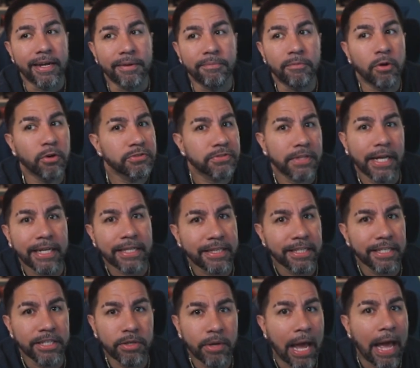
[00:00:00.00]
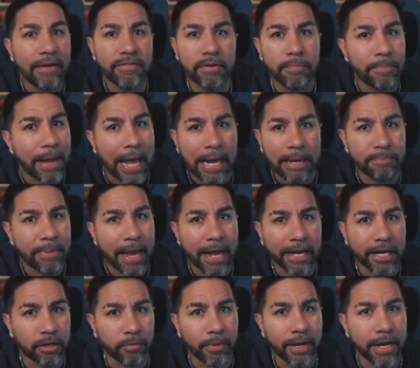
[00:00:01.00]
Most likely you have a
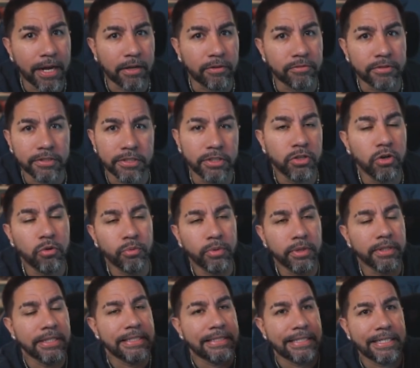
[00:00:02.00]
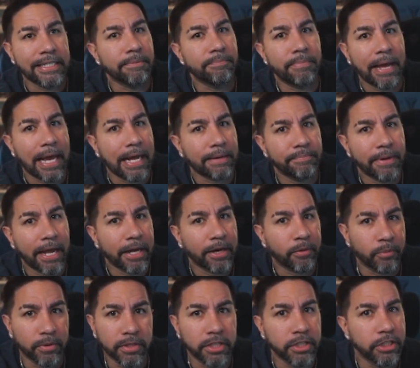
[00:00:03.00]
backpack around. You don't really need a backpack
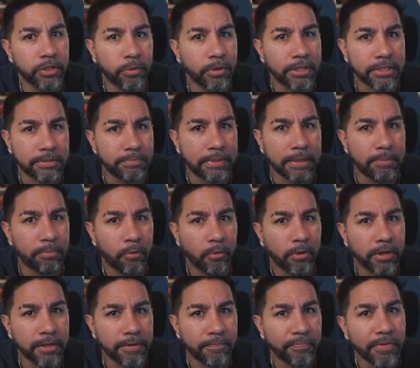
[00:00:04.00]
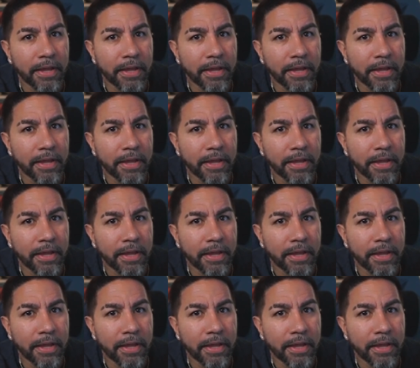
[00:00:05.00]
with a USB port.